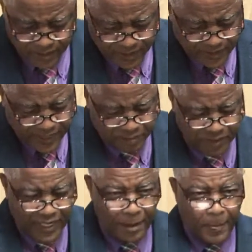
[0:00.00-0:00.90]
tells me
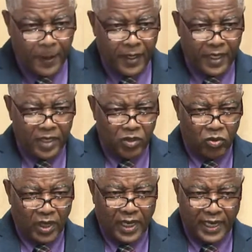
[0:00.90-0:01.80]
that you
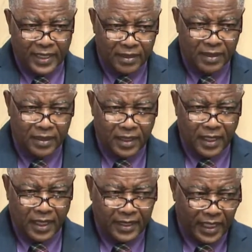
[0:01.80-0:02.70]
don't
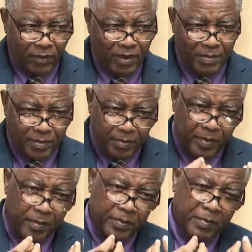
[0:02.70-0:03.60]
take away
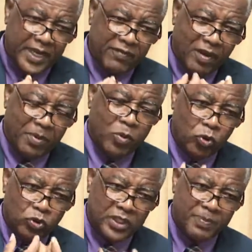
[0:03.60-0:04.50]
money from people who
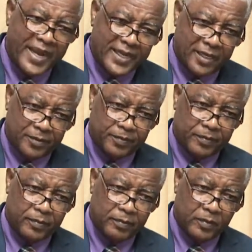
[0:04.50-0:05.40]
usually spend it.
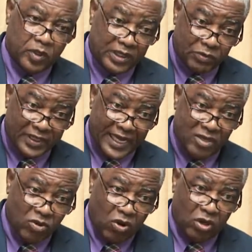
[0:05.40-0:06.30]
Because I was telling
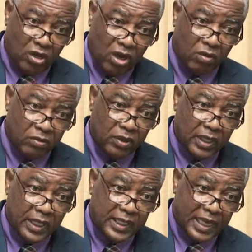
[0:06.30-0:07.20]
you all along
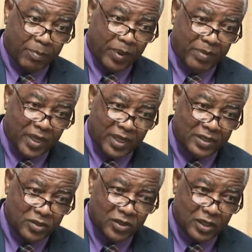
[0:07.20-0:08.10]
that public
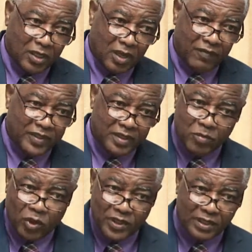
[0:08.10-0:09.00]
officers,
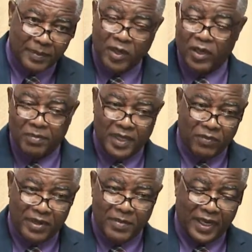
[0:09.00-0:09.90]
most of them spend all the money
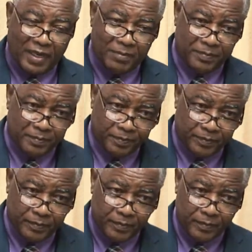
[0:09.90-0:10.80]
when they might come.
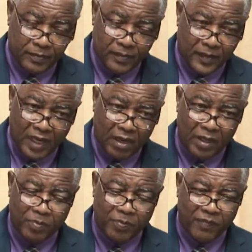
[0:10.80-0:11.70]
They ain't got no
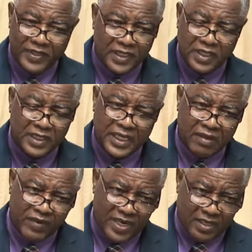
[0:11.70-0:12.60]
provisions to
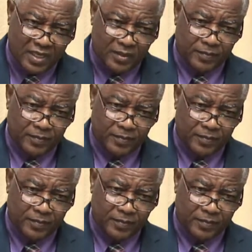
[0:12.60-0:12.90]
save anything.